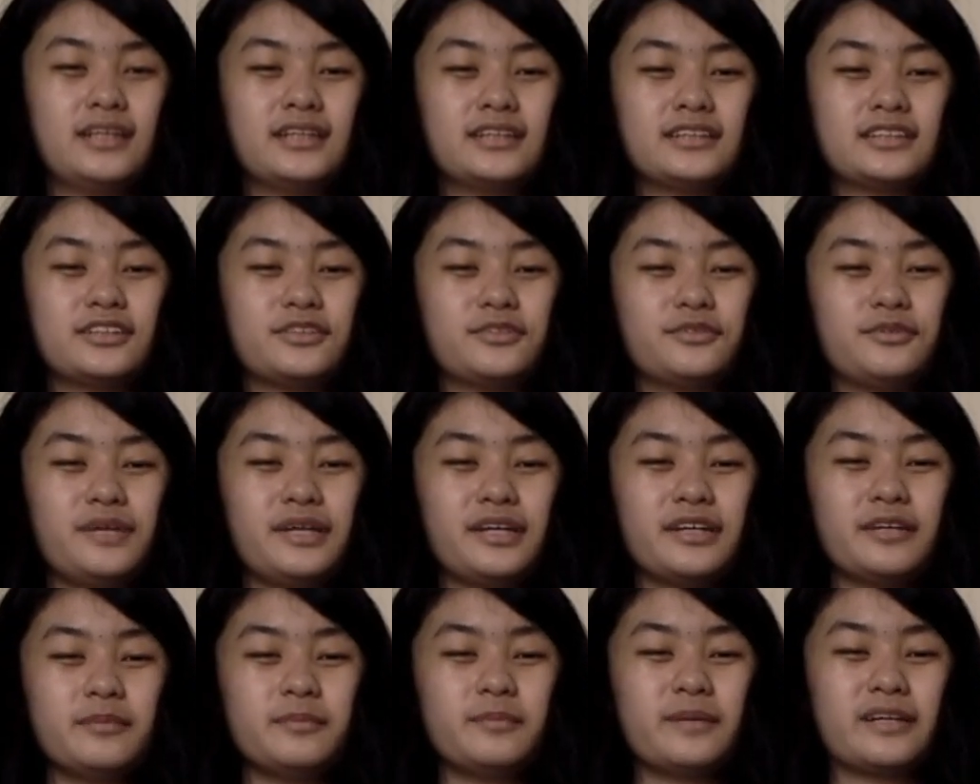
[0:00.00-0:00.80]
So we
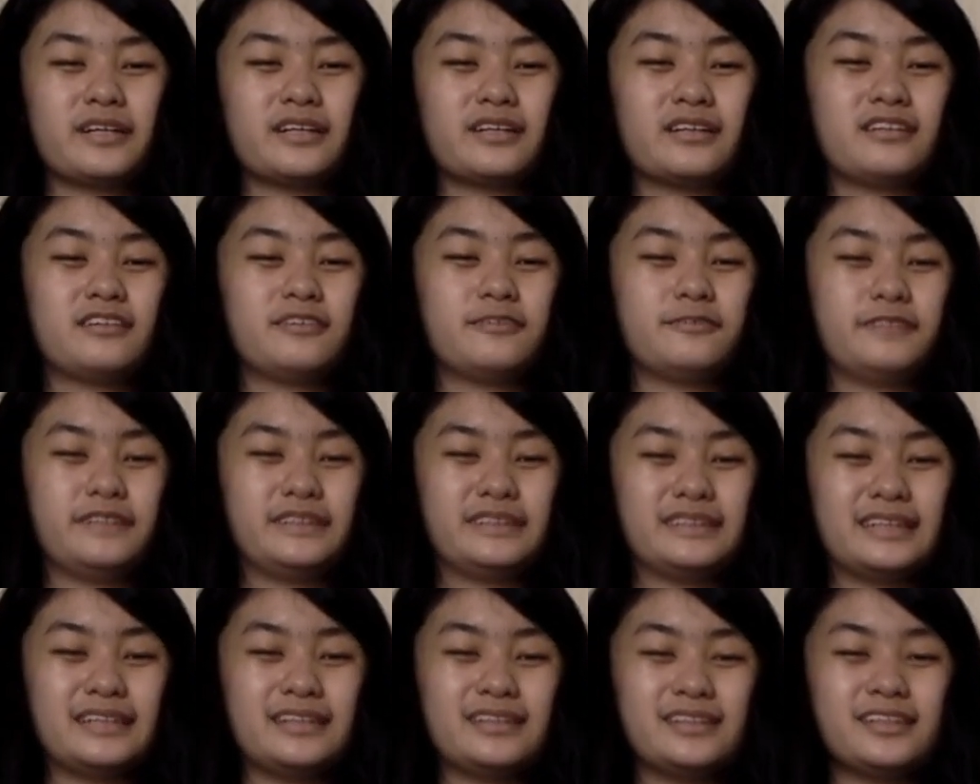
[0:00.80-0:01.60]
compared the
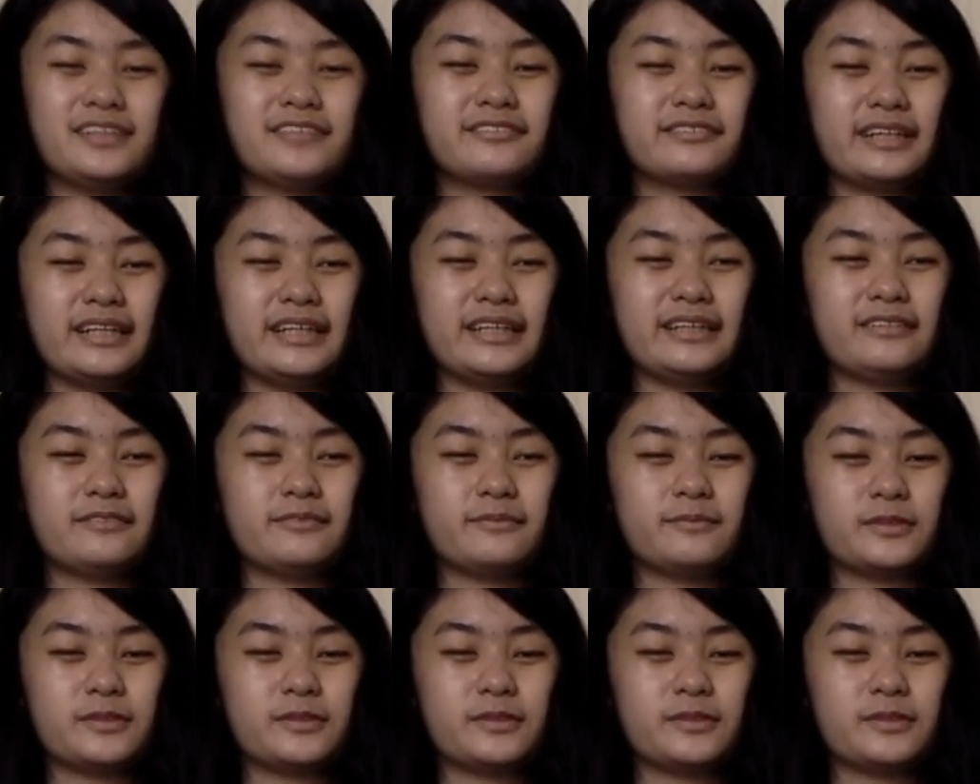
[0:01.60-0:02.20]
fatality rate